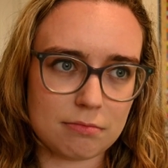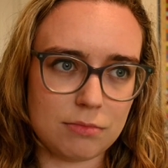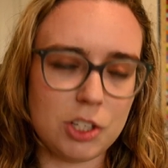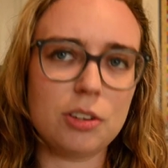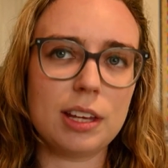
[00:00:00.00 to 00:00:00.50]

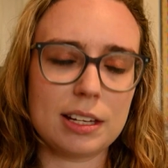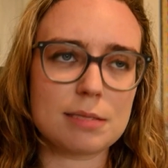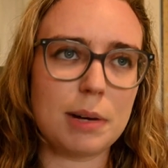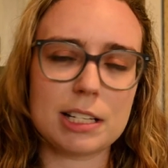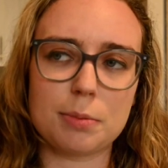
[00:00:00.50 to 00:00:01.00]
Do you think it's
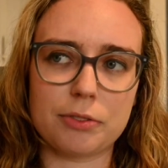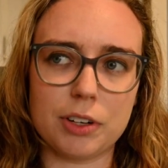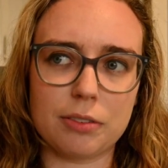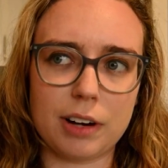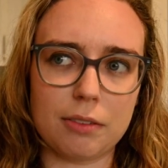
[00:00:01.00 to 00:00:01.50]
impossible for you
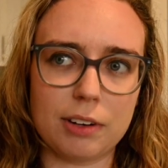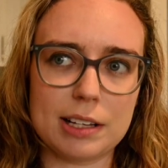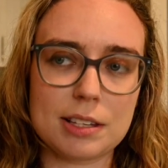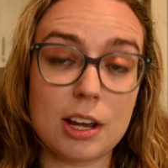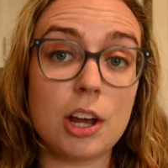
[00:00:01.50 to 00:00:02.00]
to find
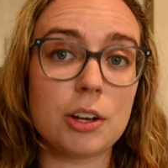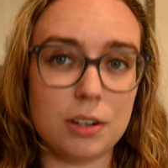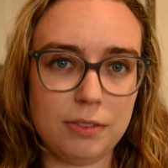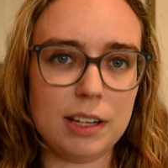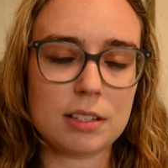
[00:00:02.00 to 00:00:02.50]
friends?
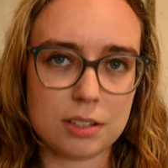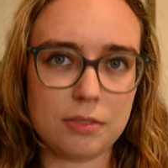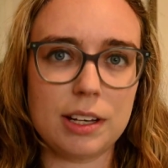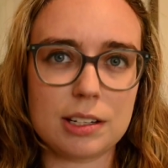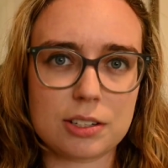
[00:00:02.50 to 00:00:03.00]
Novenas,
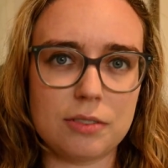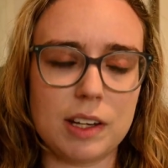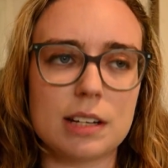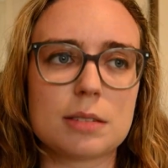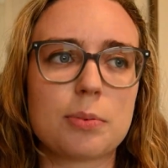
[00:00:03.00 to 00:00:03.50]
novenas,
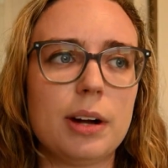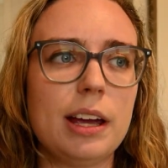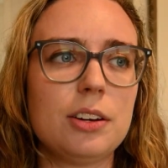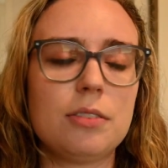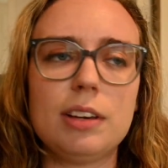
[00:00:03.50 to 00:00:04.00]
novenas. Pray a
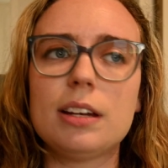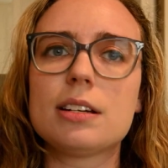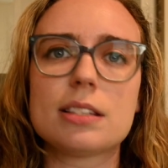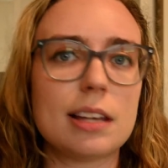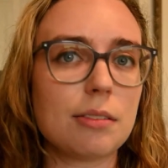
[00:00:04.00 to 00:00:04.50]
novena
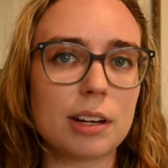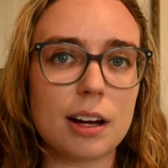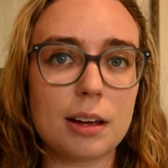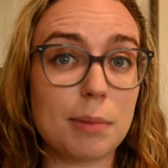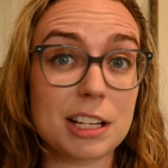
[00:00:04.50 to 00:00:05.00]
to St.
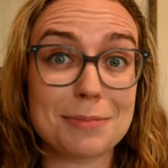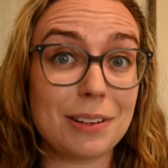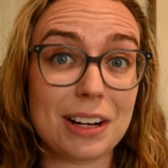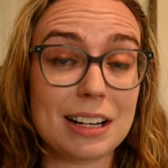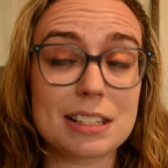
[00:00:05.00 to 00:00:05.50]
Rita, impossible
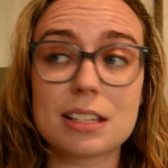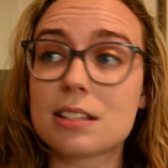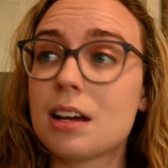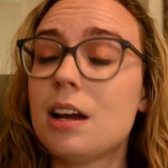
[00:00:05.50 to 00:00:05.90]
causes.